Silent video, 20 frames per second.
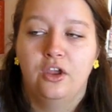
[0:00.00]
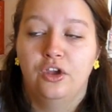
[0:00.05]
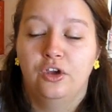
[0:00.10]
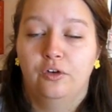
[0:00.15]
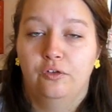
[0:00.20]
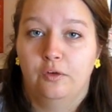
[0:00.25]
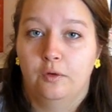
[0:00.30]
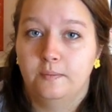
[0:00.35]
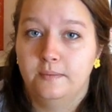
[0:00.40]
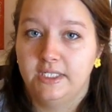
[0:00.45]

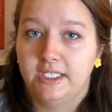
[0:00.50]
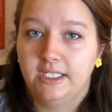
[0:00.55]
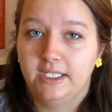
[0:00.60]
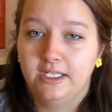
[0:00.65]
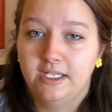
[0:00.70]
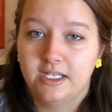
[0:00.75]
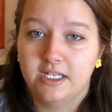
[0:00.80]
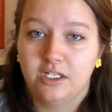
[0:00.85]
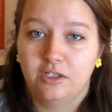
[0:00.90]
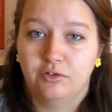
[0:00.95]
For me,
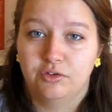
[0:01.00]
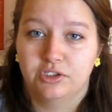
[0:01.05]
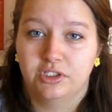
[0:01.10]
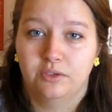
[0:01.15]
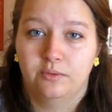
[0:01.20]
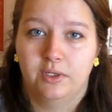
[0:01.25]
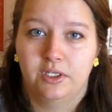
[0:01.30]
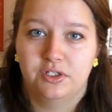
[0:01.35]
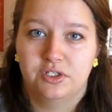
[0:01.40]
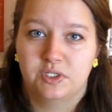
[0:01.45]
it usually
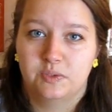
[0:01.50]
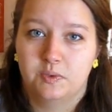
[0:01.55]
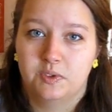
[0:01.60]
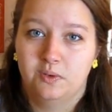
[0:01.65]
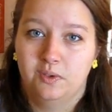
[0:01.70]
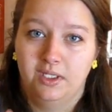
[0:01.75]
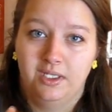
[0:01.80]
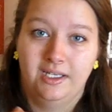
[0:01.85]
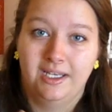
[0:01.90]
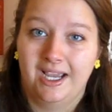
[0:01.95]
ranges
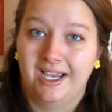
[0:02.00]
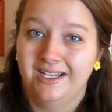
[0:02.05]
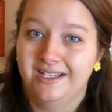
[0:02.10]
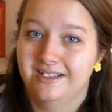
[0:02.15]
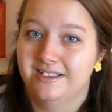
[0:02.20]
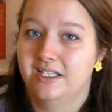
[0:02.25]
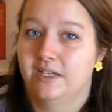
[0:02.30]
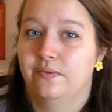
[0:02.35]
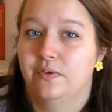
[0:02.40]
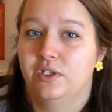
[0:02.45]
between
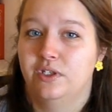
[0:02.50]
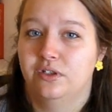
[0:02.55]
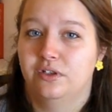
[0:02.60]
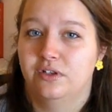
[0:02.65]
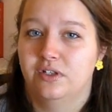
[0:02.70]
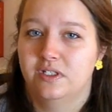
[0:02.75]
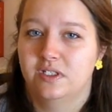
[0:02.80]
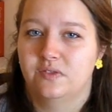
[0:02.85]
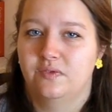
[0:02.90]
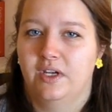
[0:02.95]
97
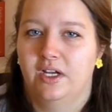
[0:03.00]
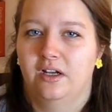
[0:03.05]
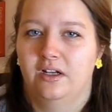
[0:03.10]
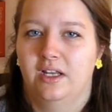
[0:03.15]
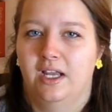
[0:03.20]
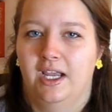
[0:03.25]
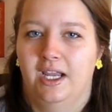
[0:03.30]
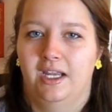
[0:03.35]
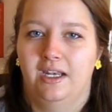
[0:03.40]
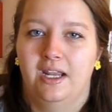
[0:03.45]
degrees
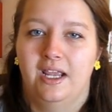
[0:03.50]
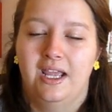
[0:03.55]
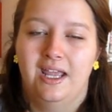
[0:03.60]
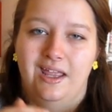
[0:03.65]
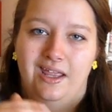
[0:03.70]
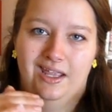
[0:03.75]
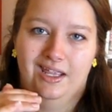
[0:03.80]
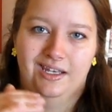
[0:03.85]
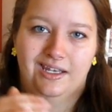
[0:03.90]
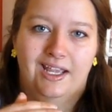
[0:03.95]
Fahrenheit
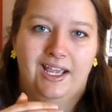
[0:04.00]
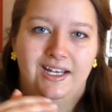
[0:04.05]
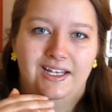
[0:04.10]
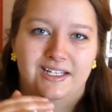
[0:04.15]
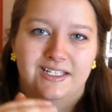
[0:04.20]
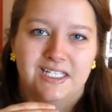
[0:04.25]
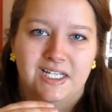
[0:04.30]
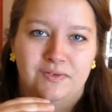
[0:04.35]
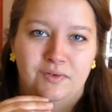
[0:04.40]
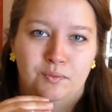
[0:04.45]
and
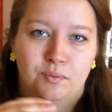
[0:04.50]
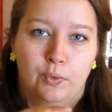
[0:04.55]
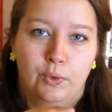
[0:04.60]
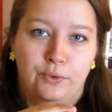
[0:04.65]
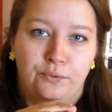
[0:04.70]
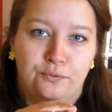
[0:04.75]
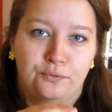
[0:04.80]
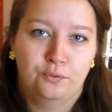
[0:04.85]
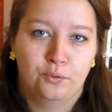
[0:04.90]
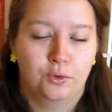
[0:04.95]

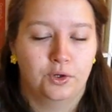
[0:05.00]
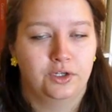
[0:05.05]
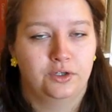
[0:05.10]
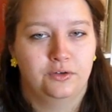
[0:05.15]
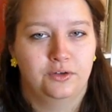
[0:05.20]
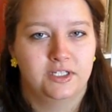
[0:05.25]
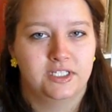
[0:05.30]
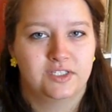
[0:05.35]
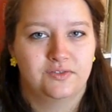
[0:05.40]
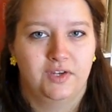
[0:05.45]
97.4
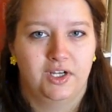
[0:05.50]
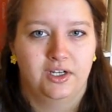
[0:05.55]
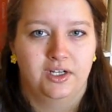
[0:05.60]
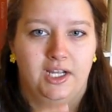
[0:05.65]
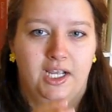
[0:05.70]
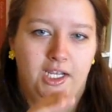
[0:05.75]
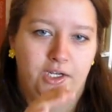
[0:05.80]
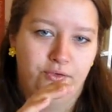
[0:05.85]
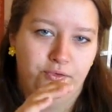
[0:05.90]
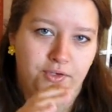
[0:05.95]
degrees
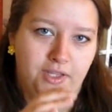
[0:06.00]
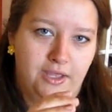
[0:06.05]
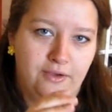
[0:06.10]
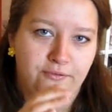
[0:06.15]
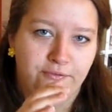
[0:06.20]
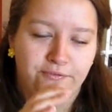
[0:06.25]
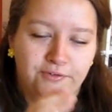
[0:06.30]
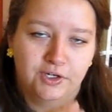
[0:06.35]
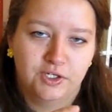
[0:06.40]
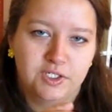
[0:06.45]
Fahrenheit for that
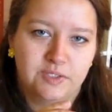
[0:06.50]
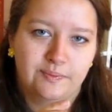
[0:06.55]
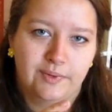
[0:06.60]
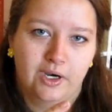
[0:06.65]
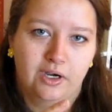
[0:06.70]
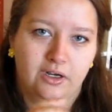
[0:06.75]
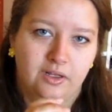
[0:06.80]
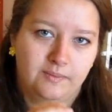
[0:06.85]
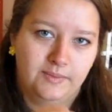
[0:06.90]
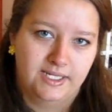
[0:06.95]
first
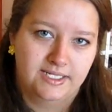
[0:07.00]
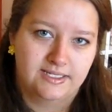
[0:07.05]
part of my